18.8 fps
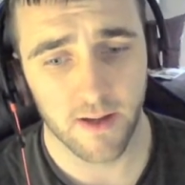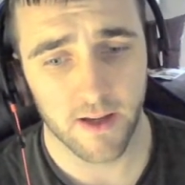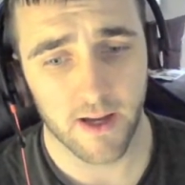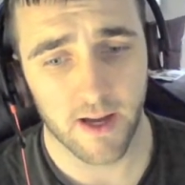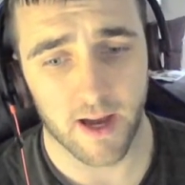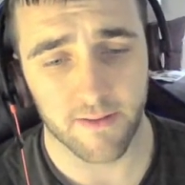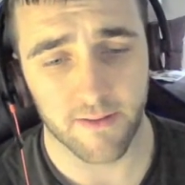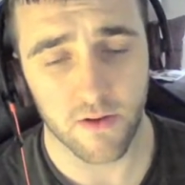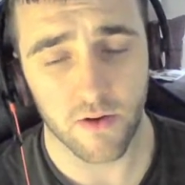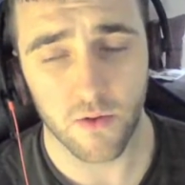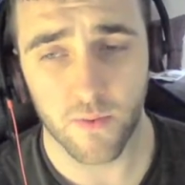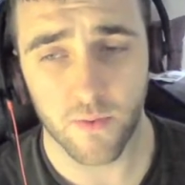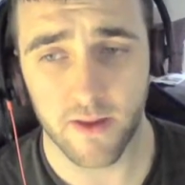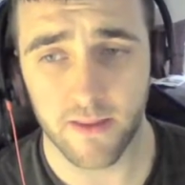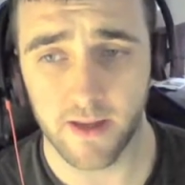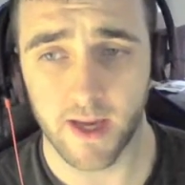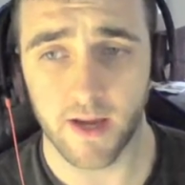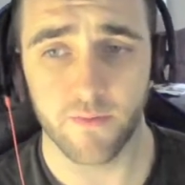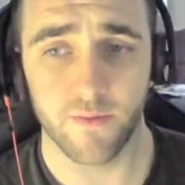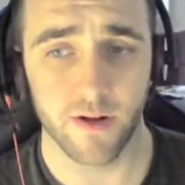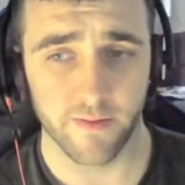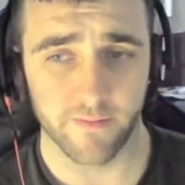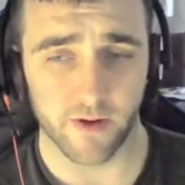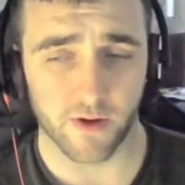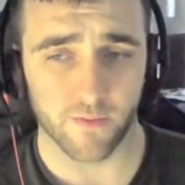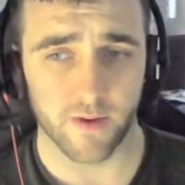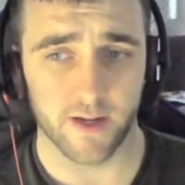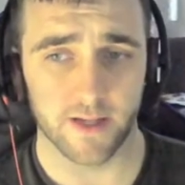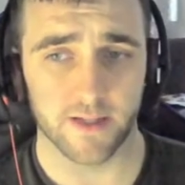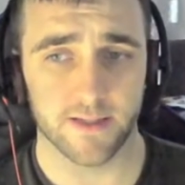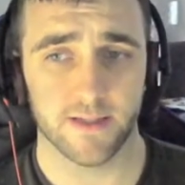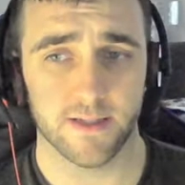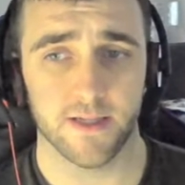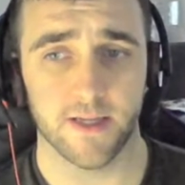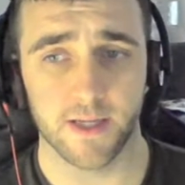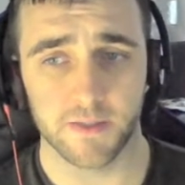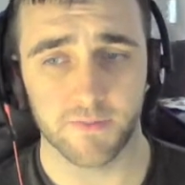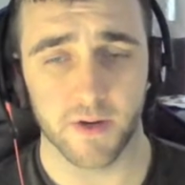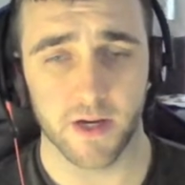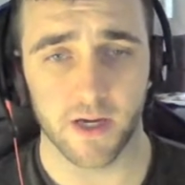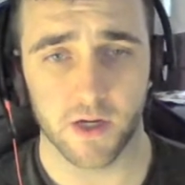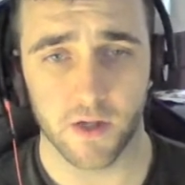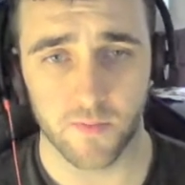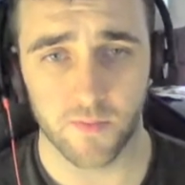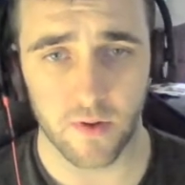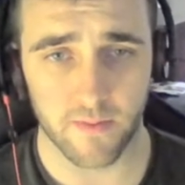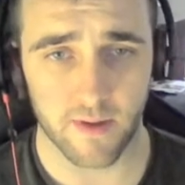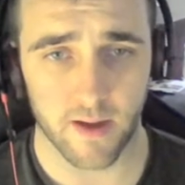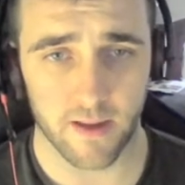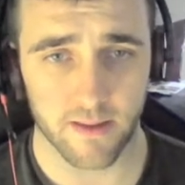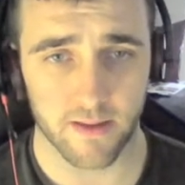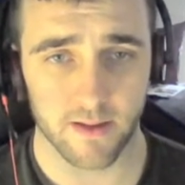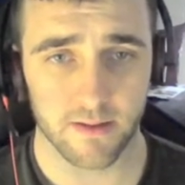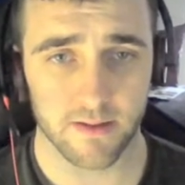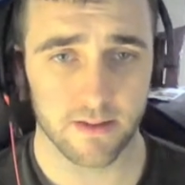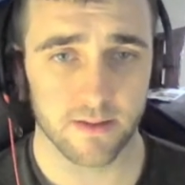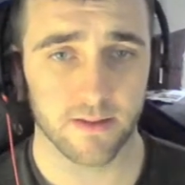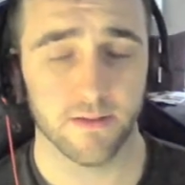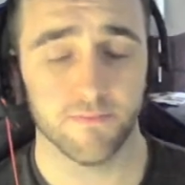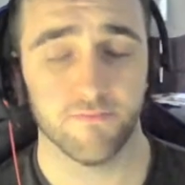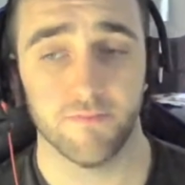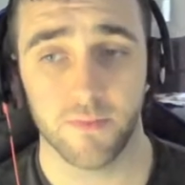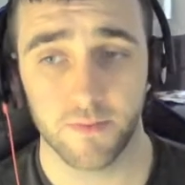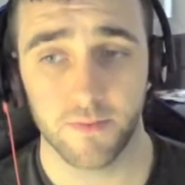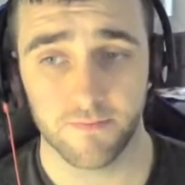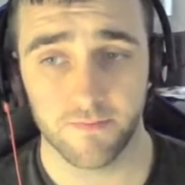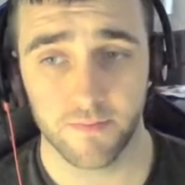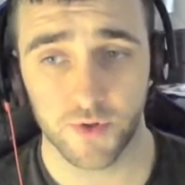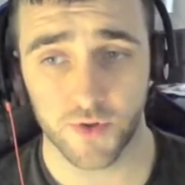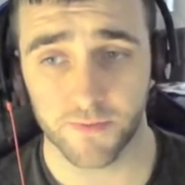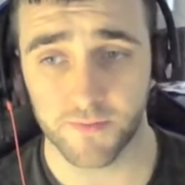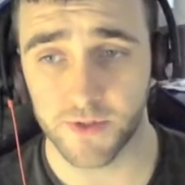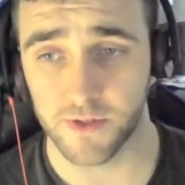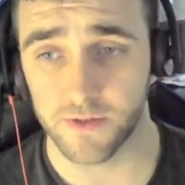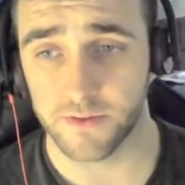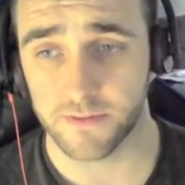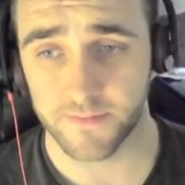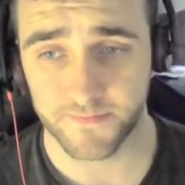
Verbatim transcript: And the only way to get rid of a Cres is by a couple of methods: Trump Sword,